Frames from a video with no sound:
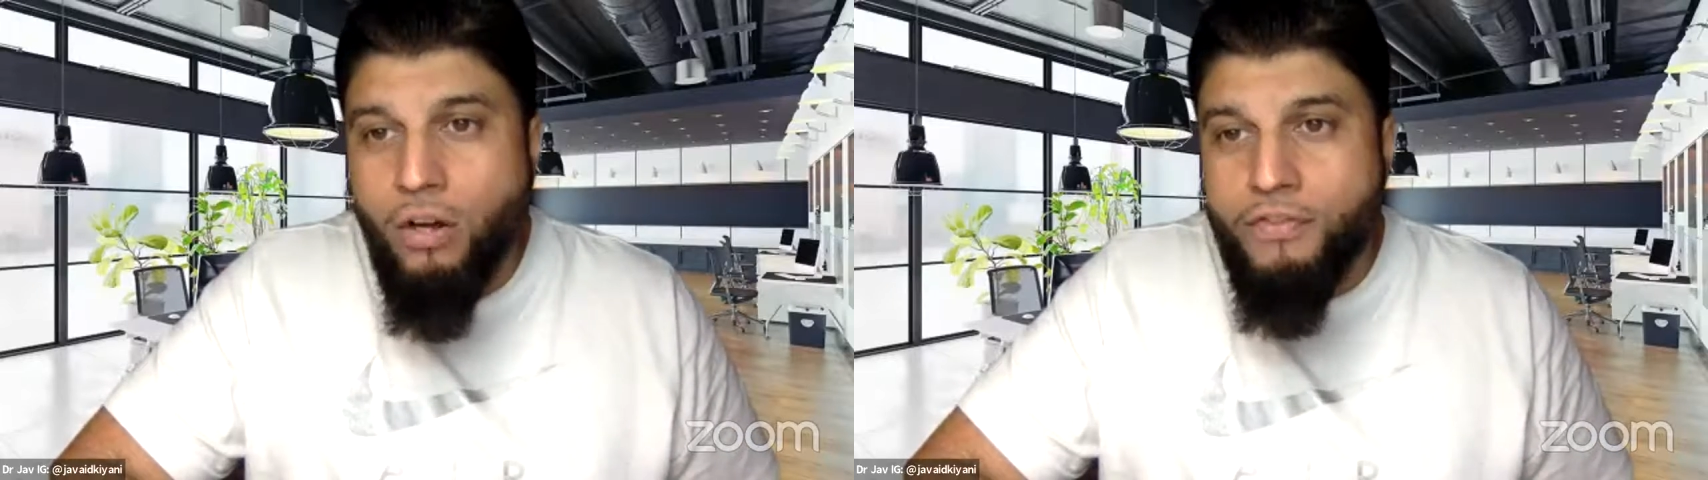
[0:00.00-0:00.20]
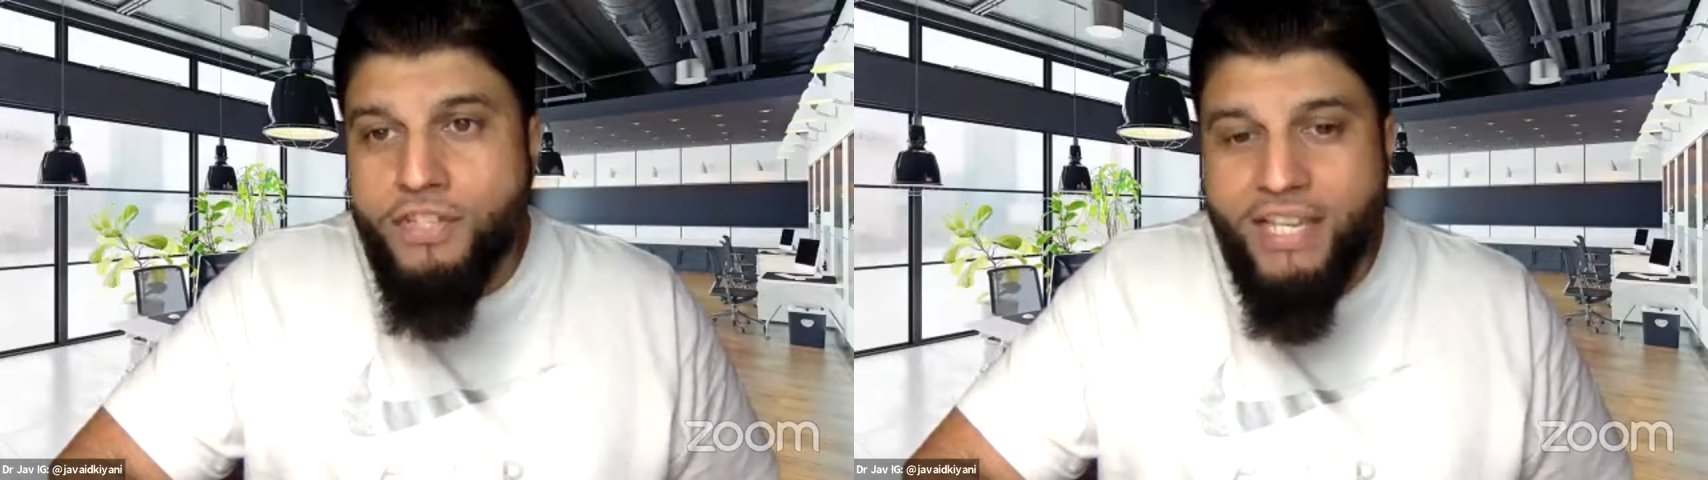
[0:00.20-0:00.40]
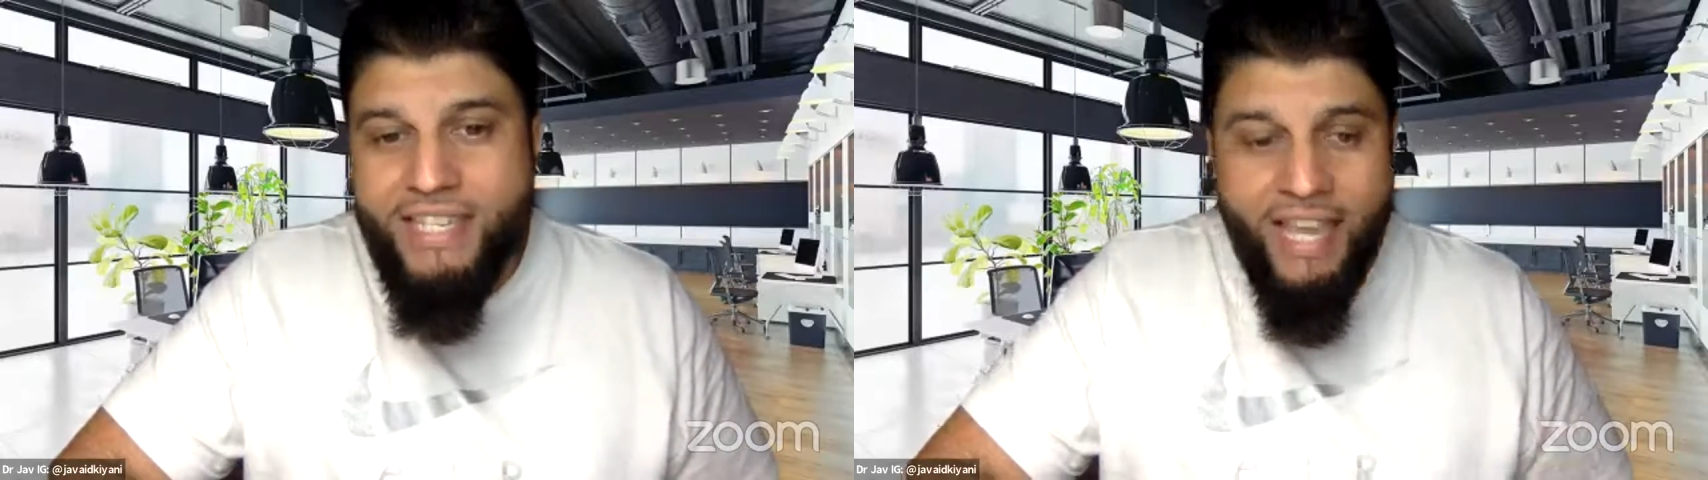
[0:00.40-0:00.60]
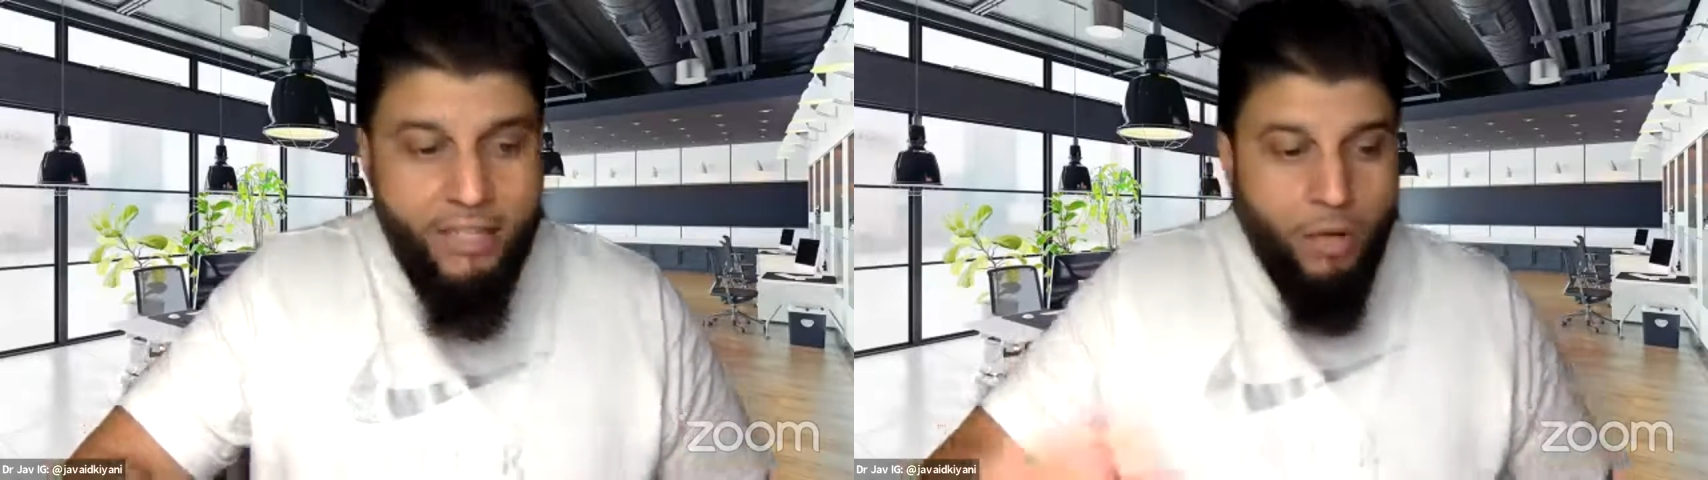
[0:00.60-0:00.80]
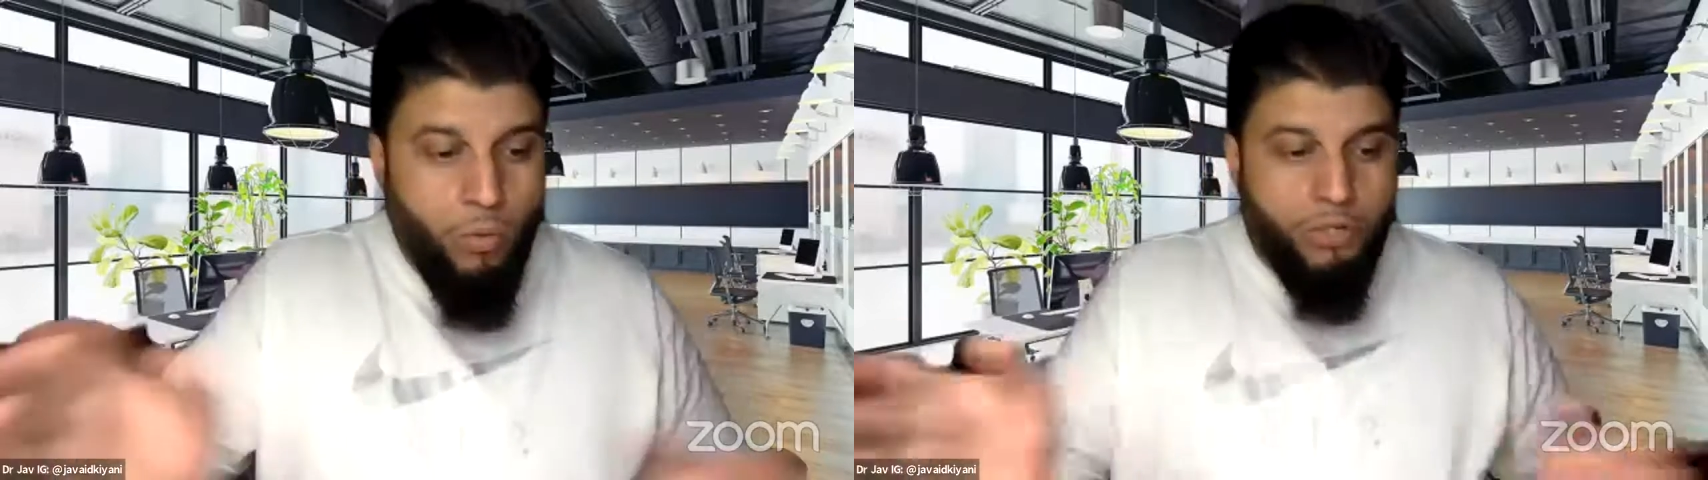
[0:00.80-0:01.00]
of success
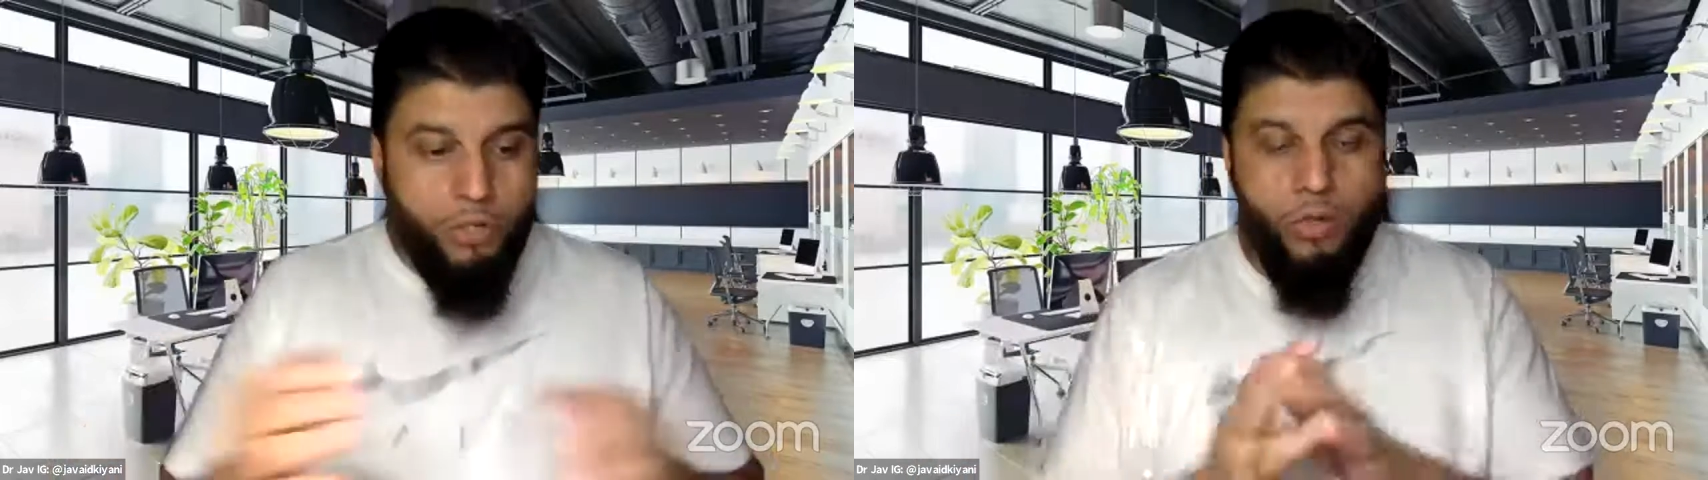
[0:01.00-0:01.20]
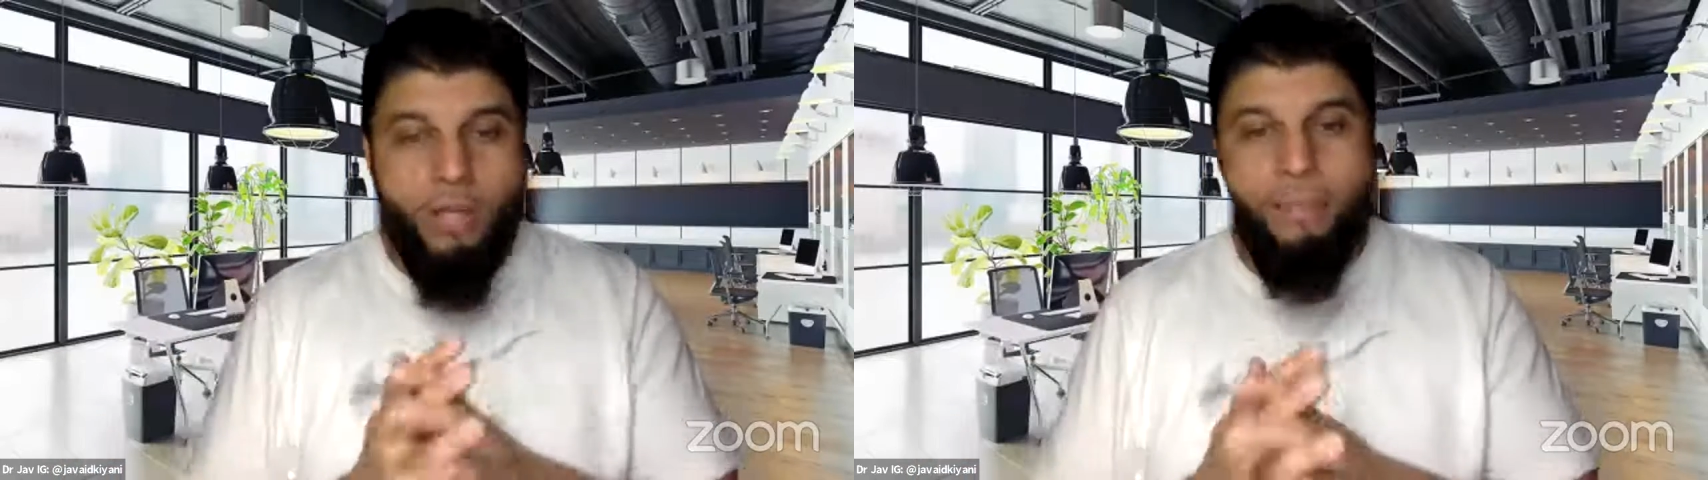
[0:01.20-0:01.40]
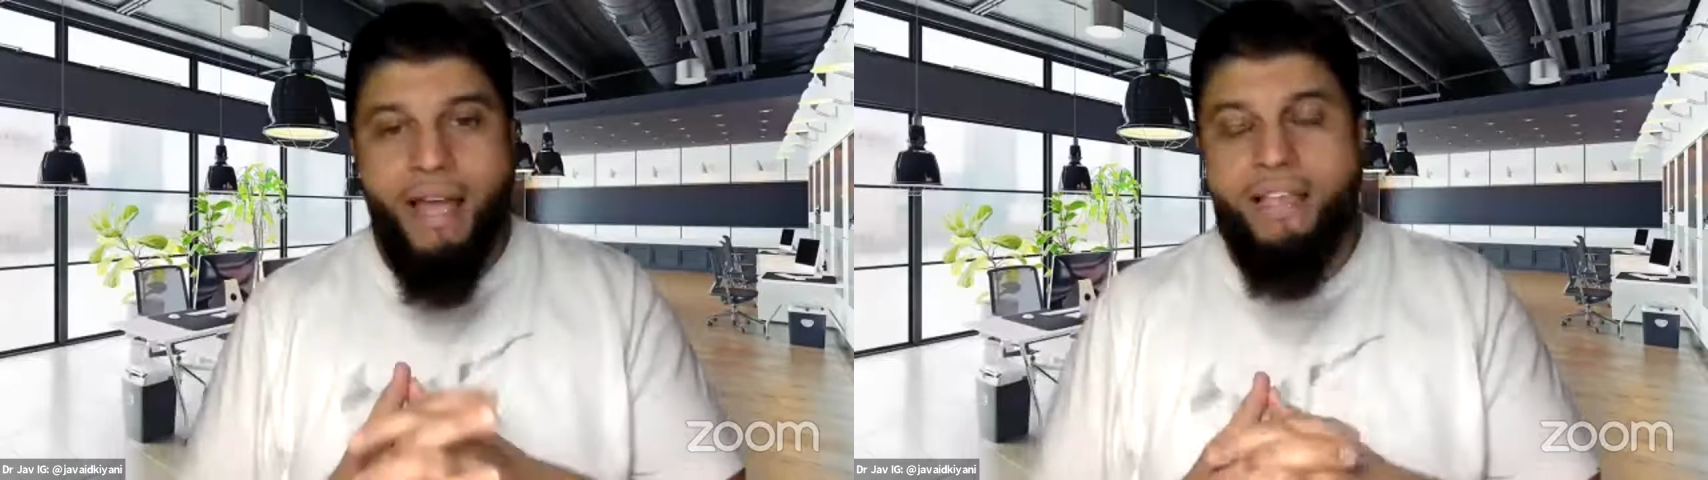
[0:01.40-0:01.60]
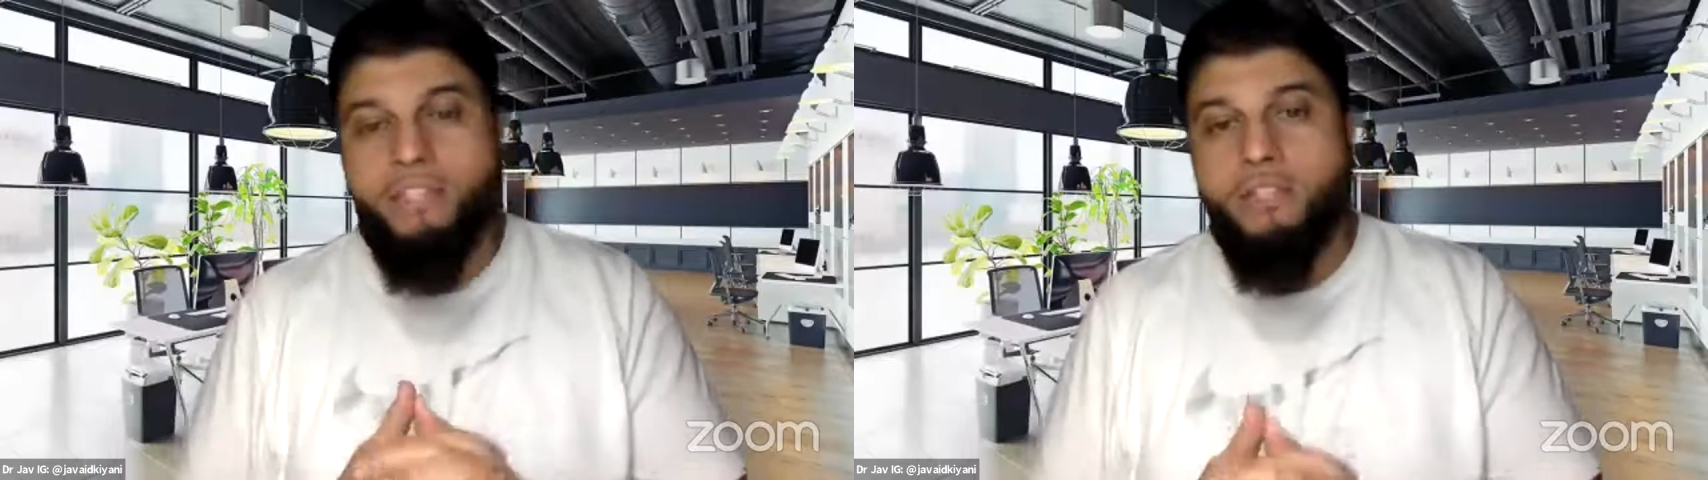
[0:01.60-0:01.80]
I want to talk about is